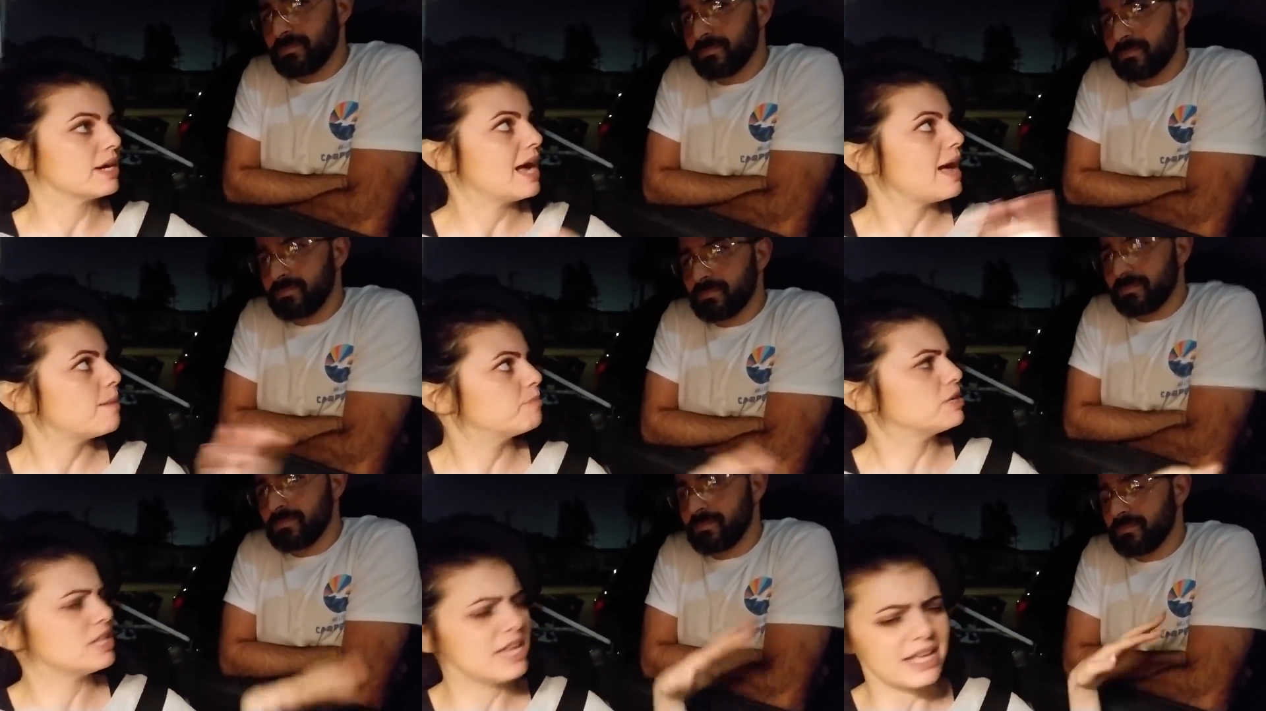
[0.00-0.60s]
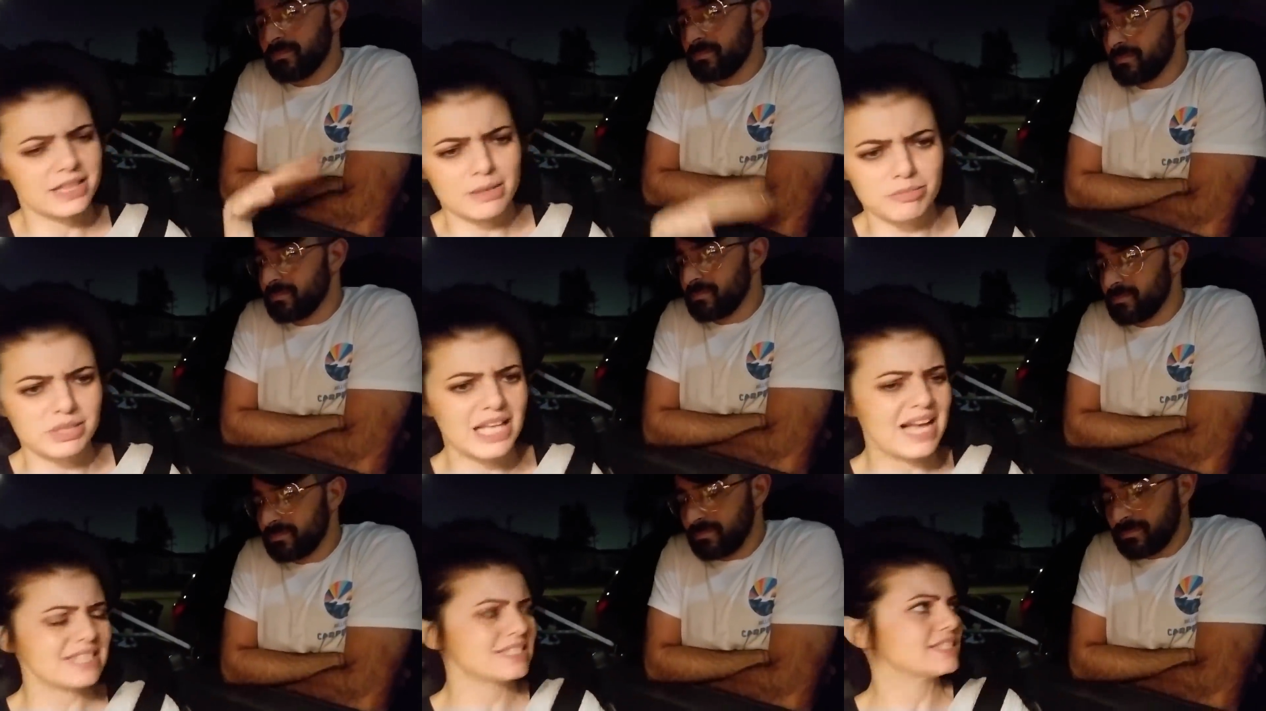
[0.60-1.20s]
Speaker 1: happy. They had the
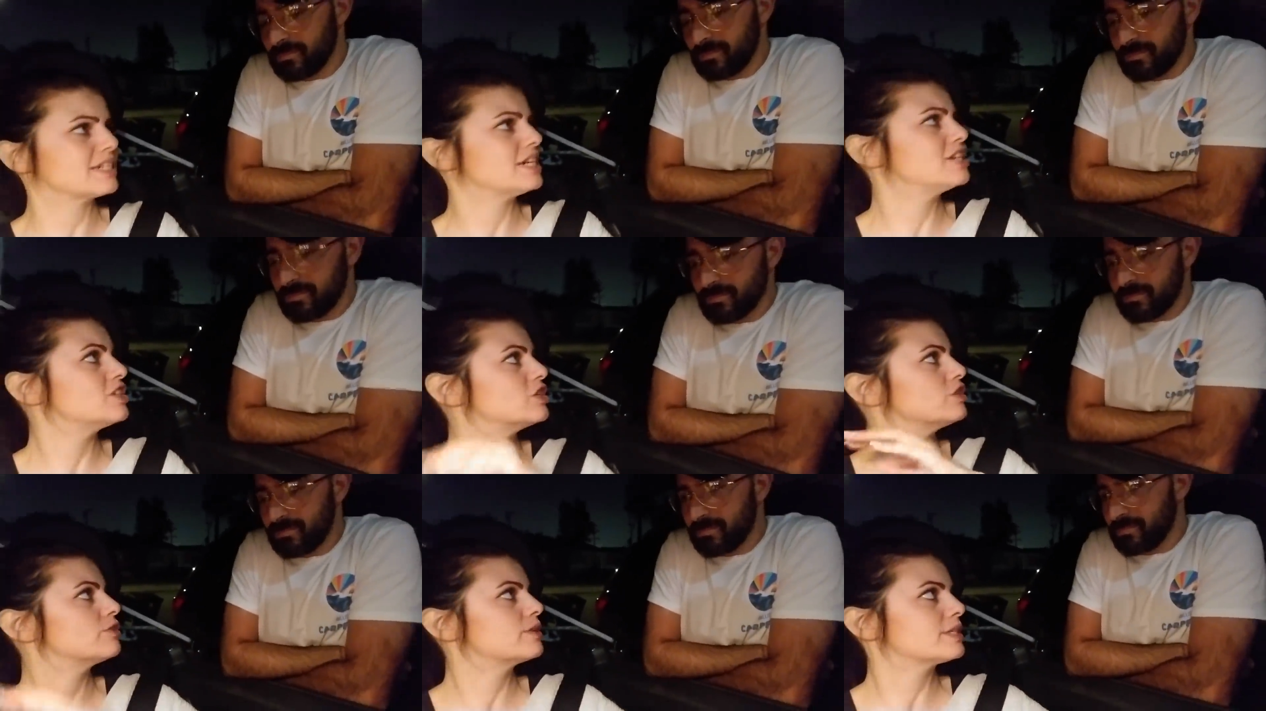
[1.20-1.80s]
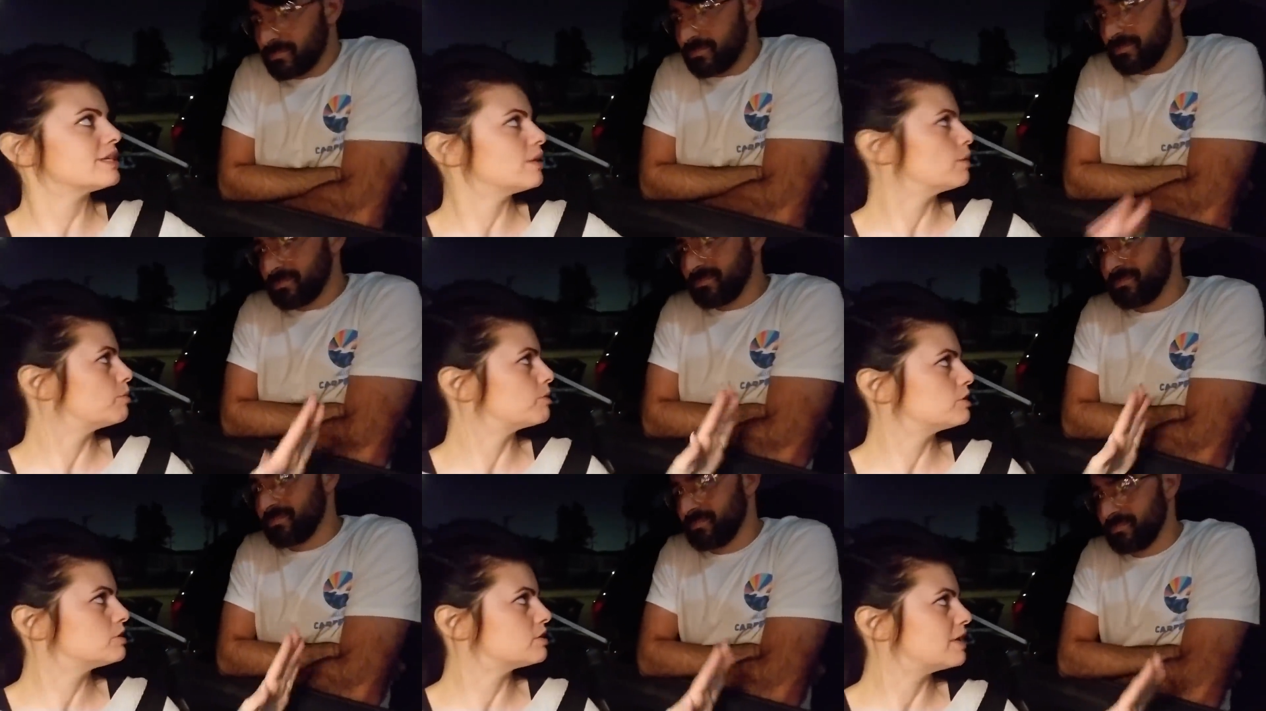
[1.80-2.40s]
plastic under. You could tell the
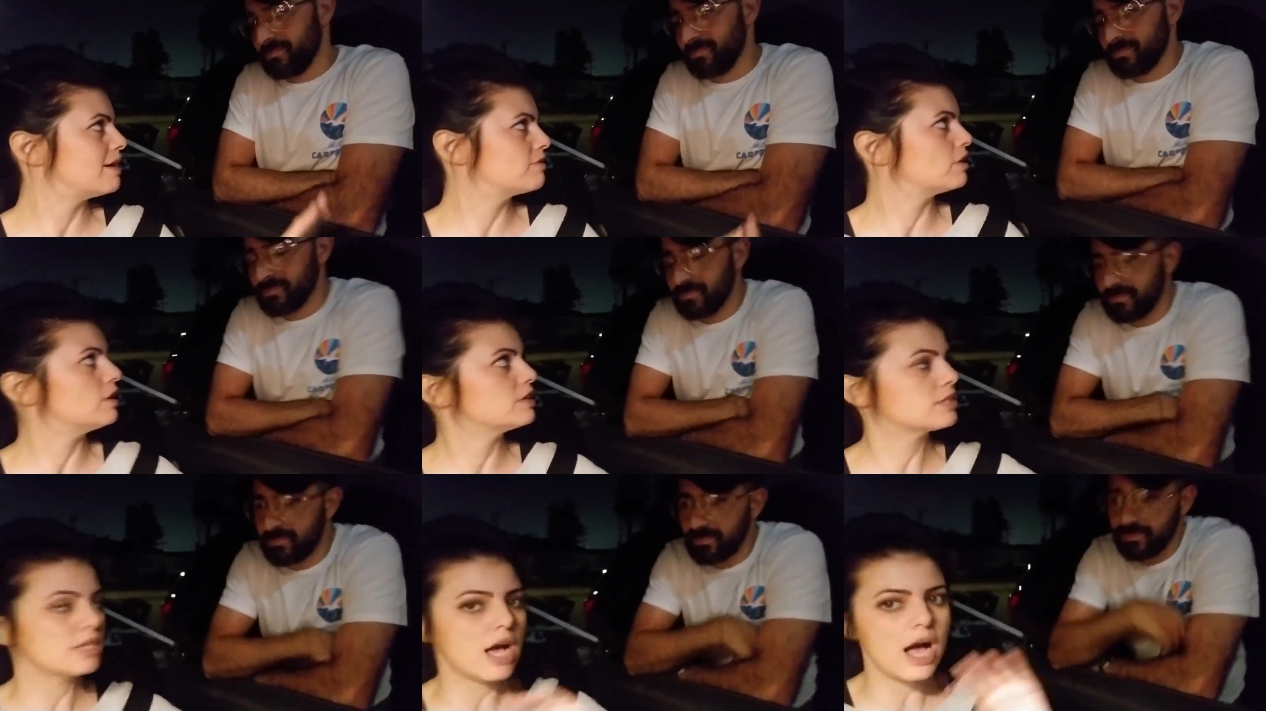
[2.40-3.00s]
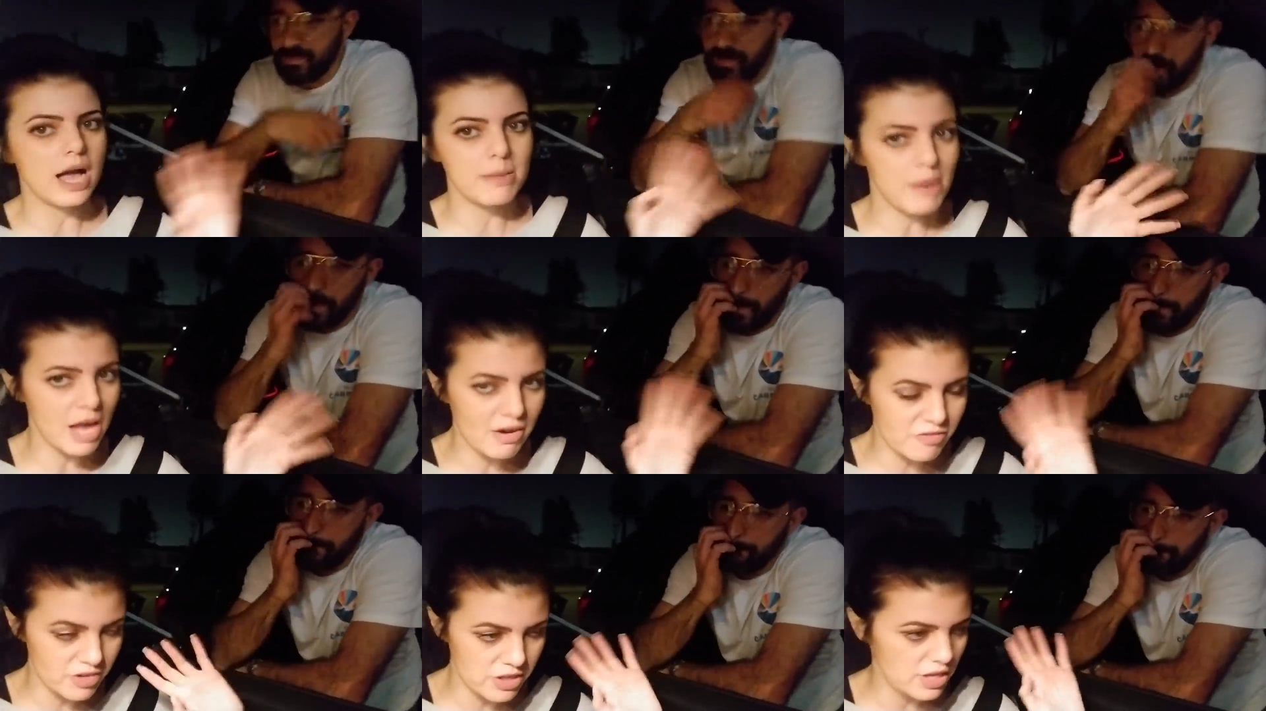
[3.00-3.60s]
birds are out all the time.
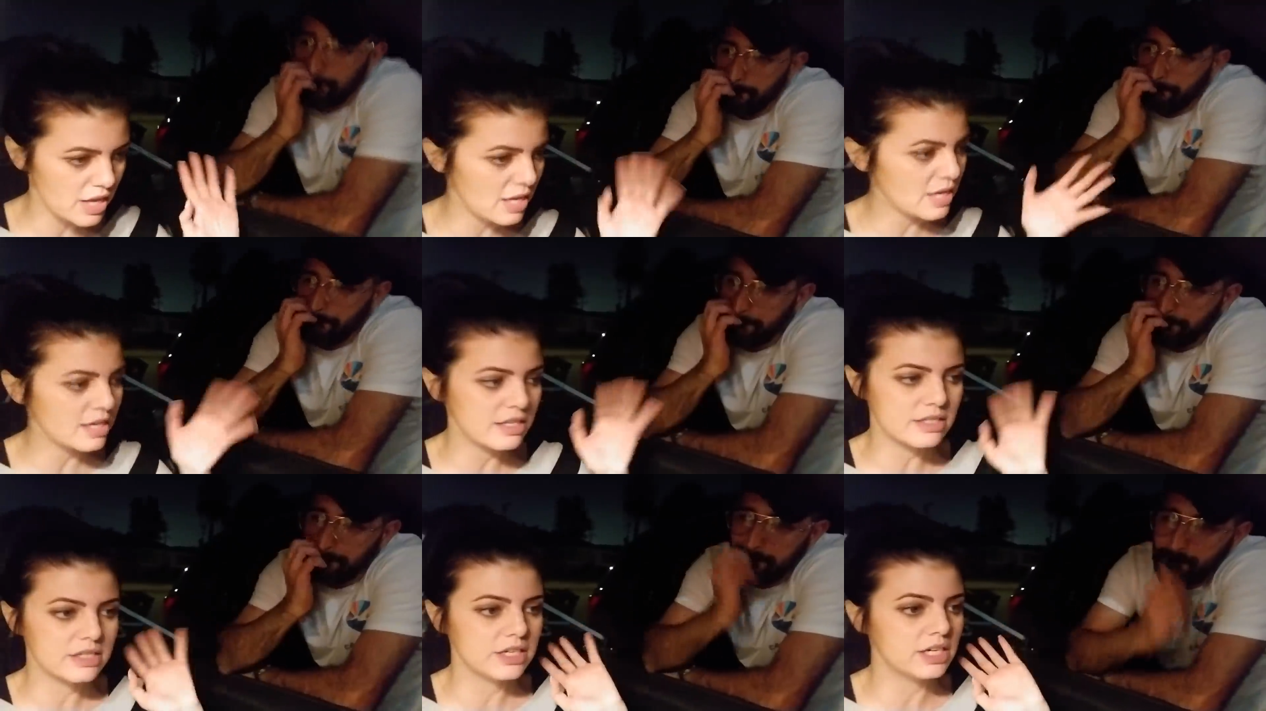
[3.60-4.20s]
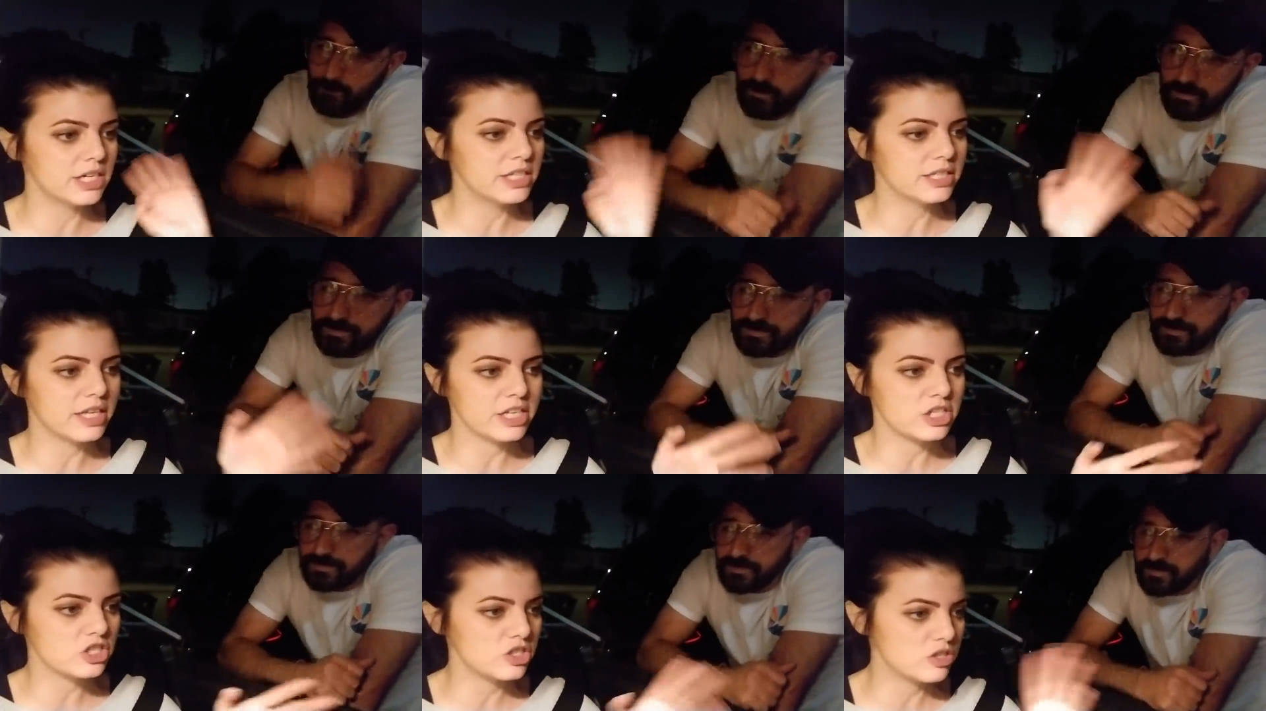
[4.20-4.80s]
Everything is good.
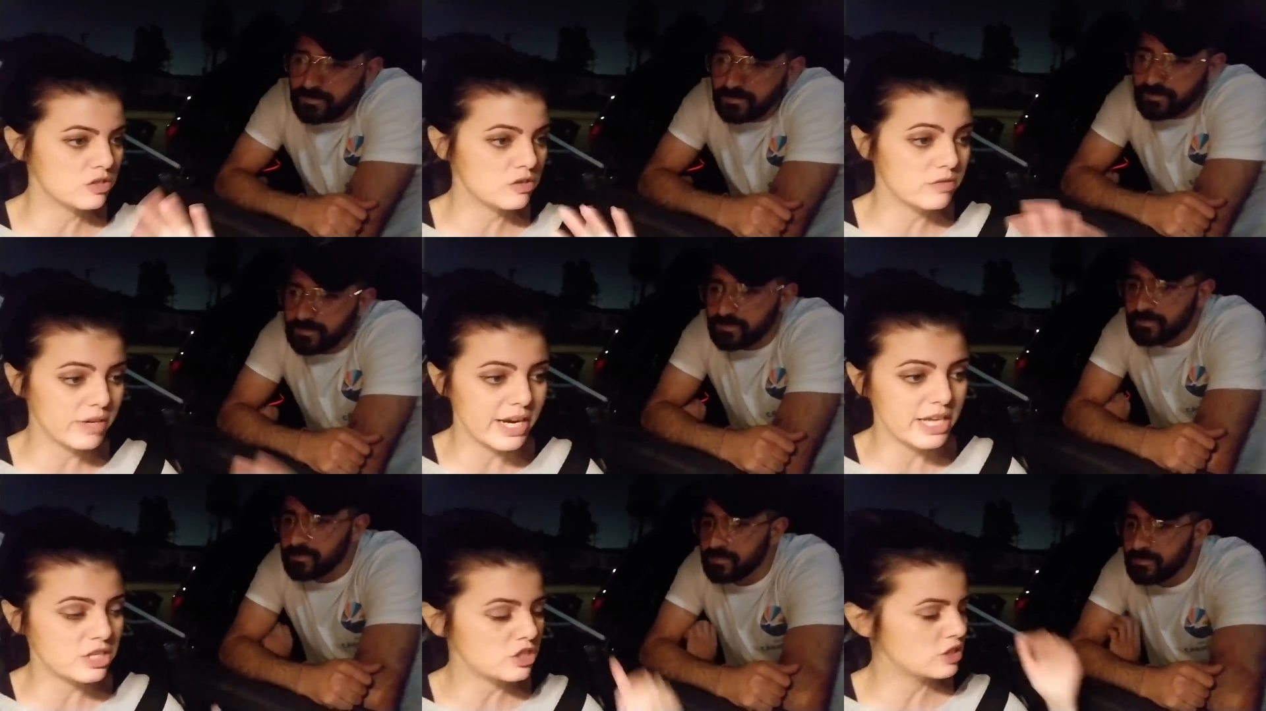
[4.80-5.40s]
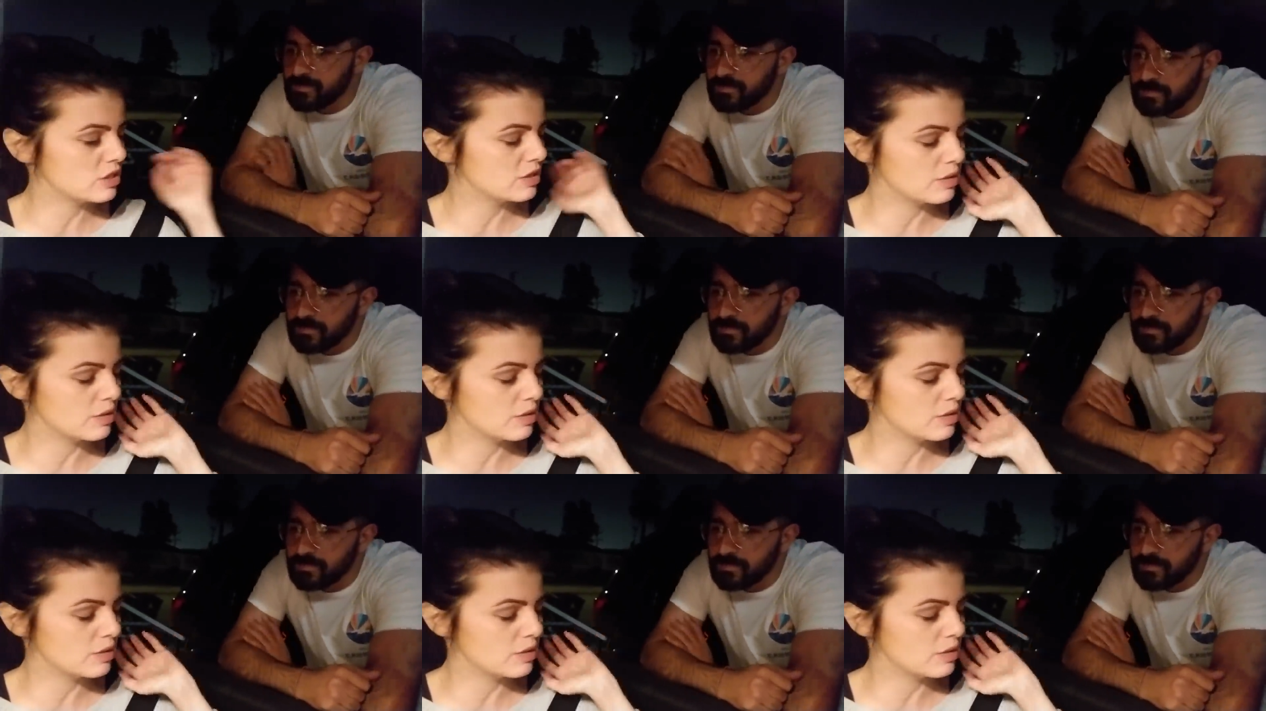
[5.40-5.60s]
Like, she's great.